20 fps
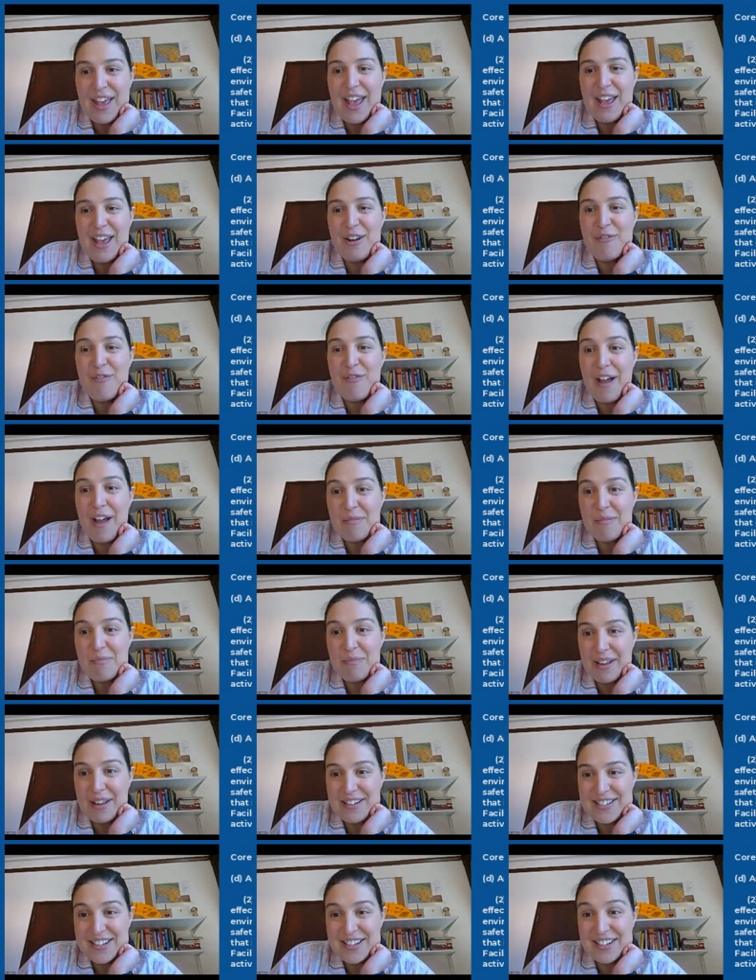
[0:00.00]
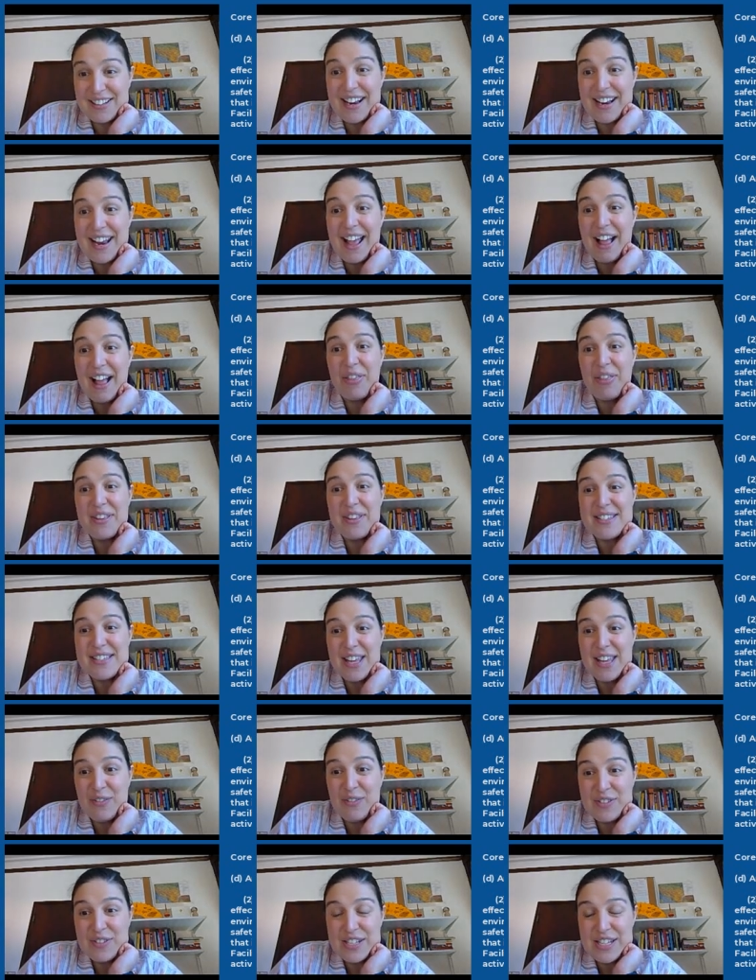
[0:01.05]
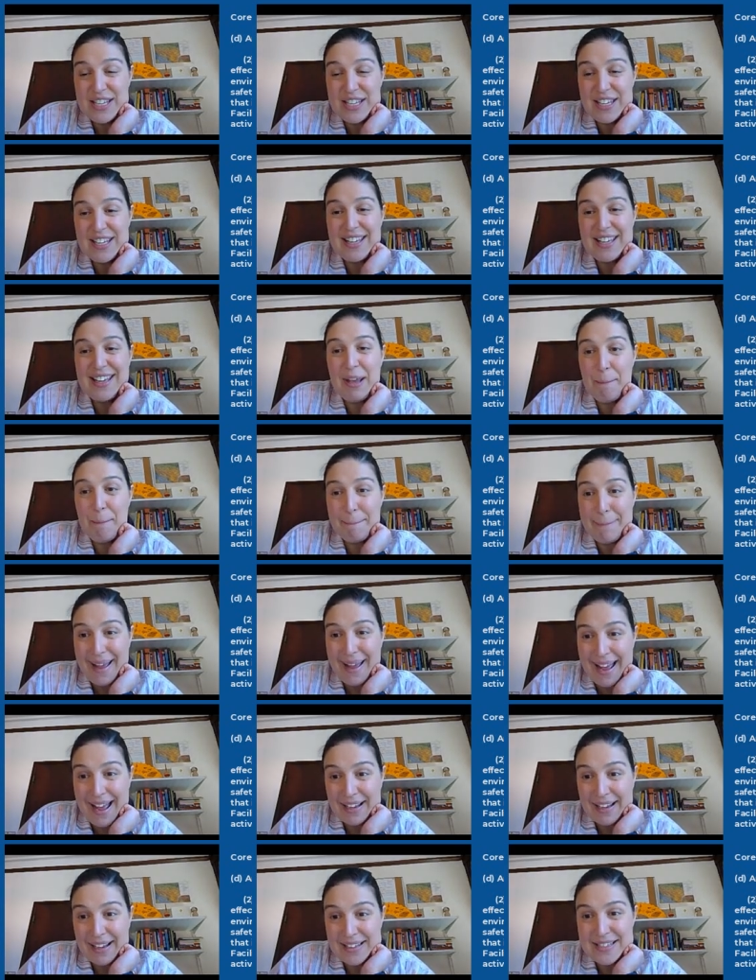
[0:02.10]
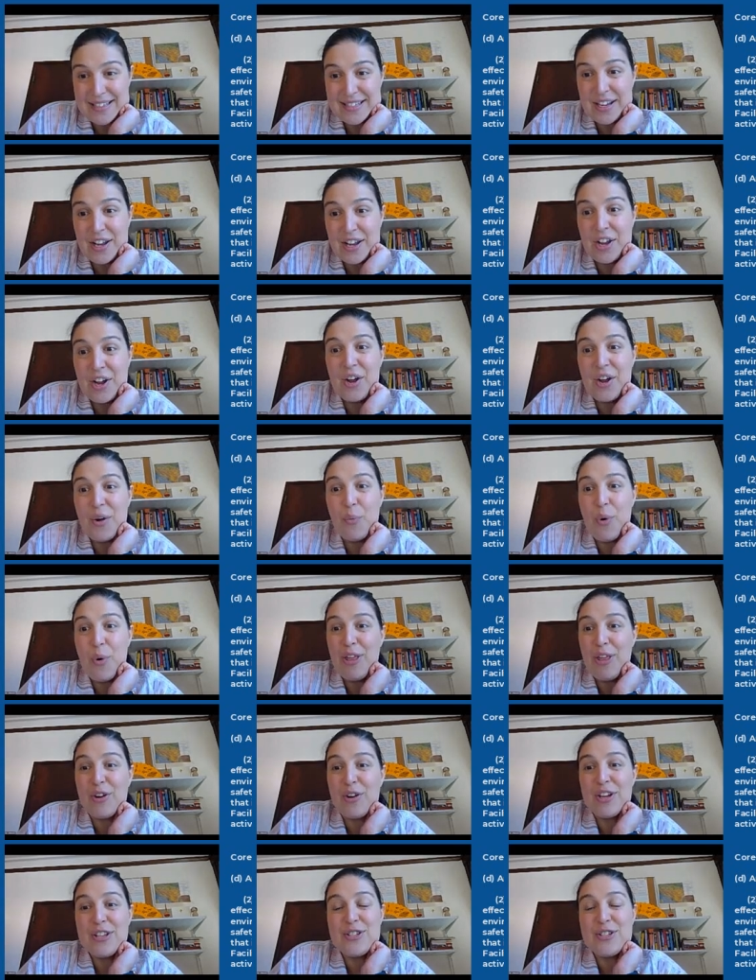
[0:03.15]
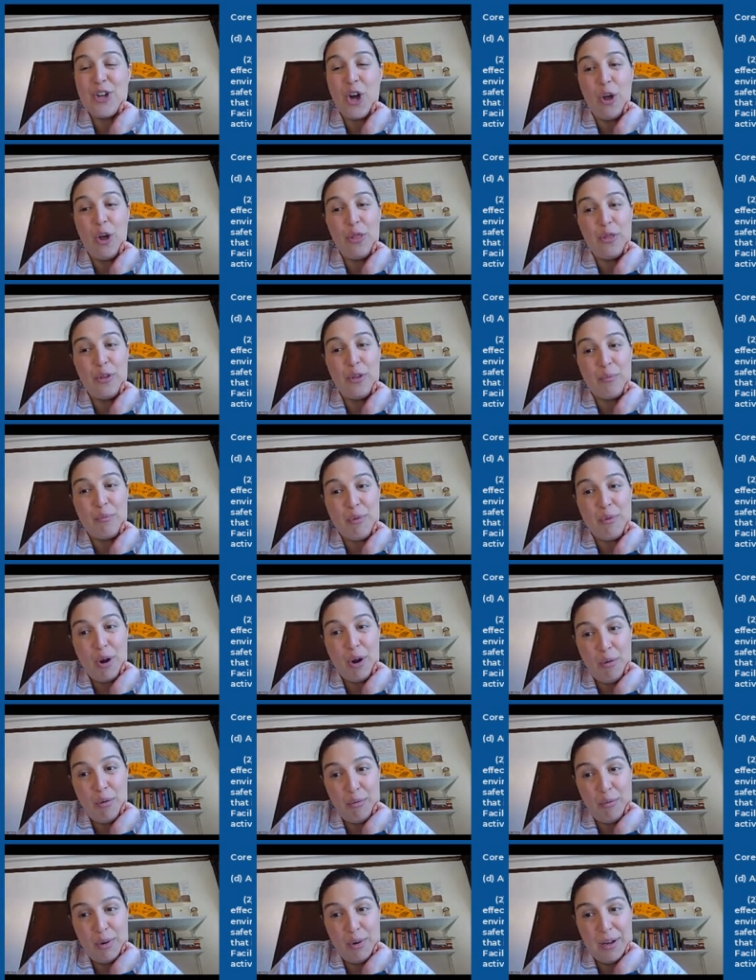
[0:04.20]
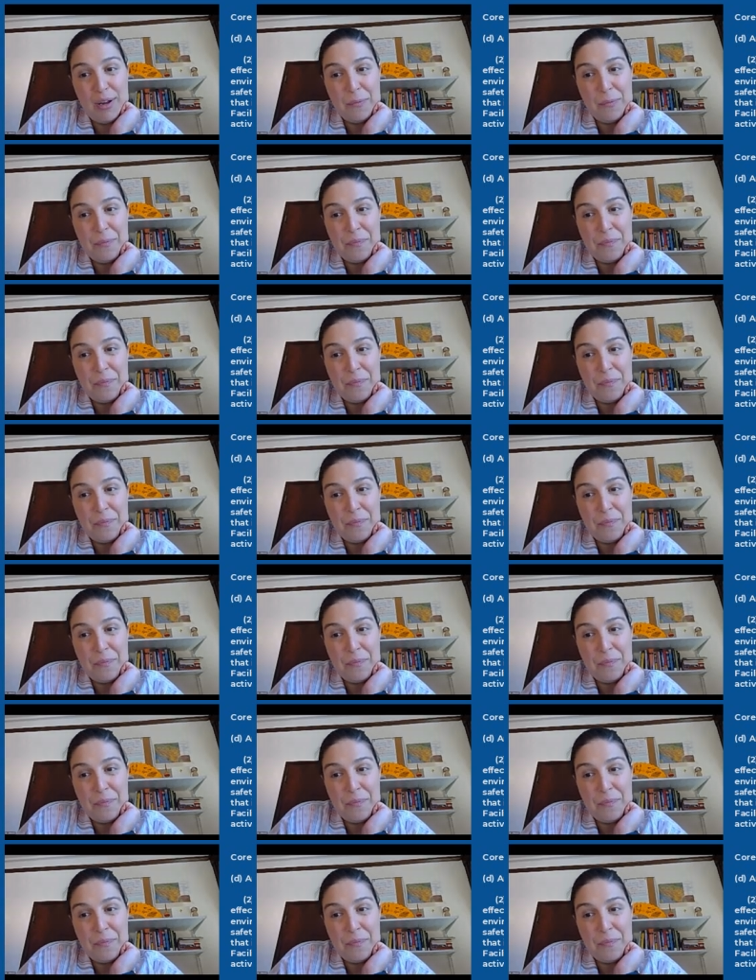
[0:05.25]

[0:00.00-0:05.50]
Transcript: environmental and health and safety impact, whether it's on the road